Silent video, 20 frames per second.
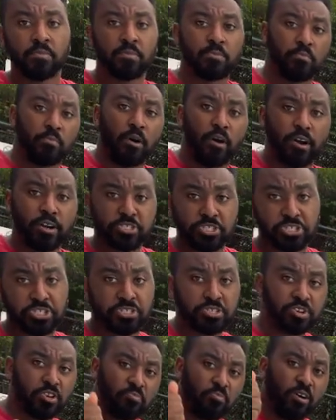march,
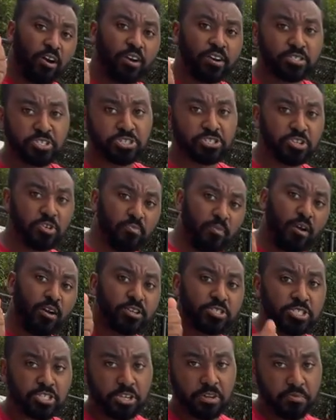you march, you
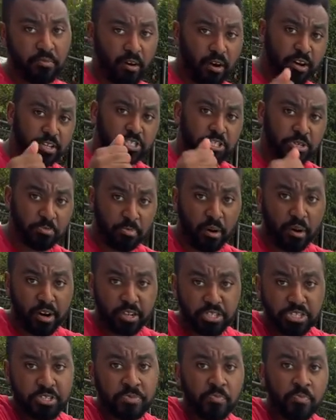march, you march, you
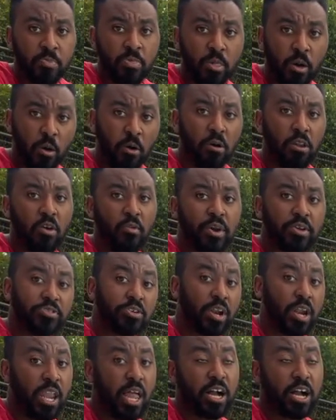march, all the way to the
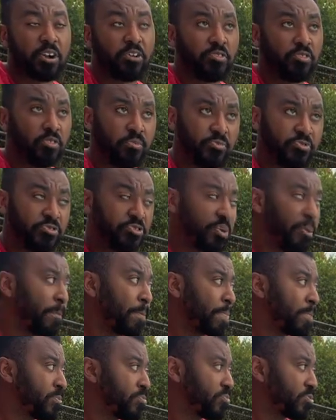locker rooms.
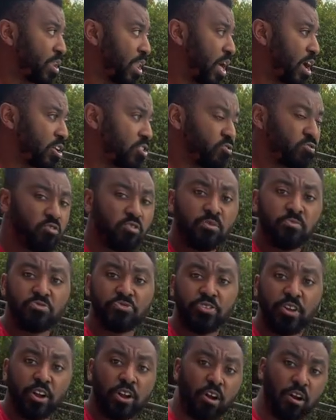The locker
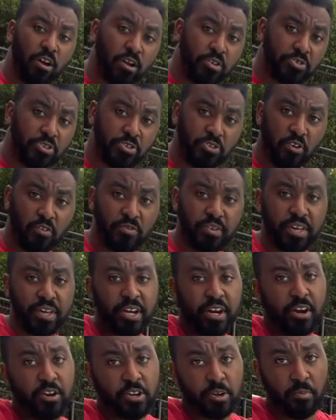rooms, the girls is over
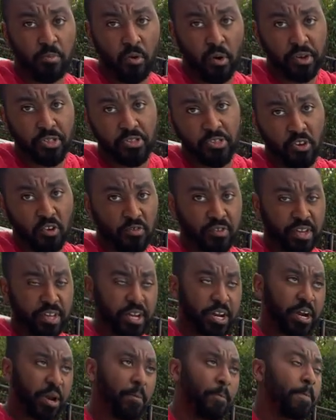here, the boys is over
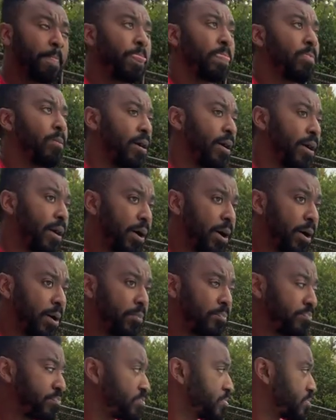here.
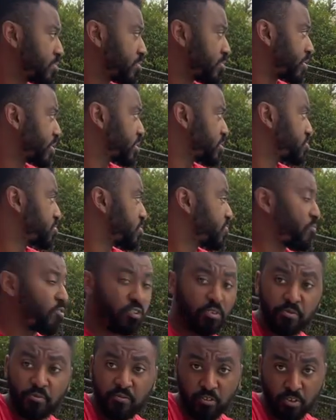Um, you gotta
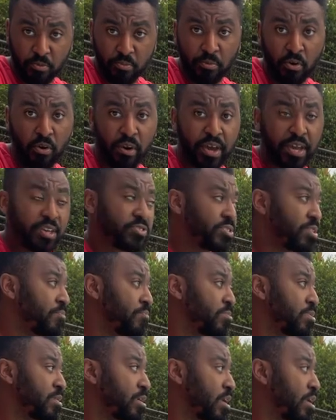for for boys,
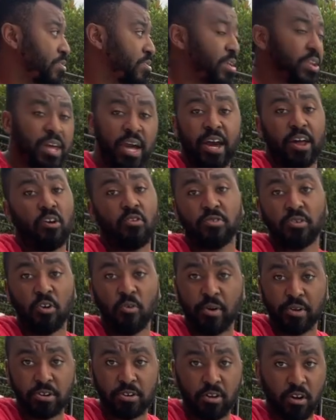because I don't know
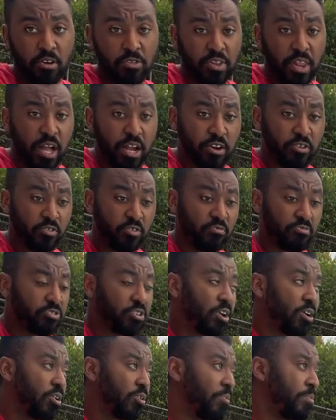about the girls' locker room,
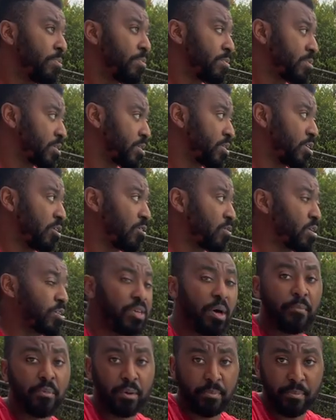so you know, because
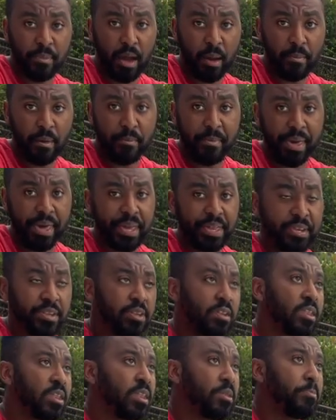I'm a I'm a man,
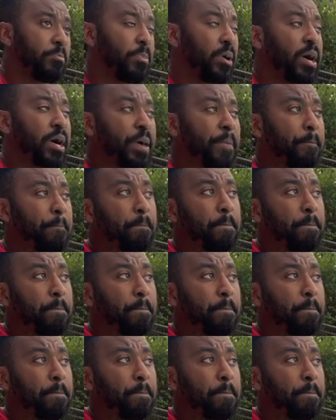but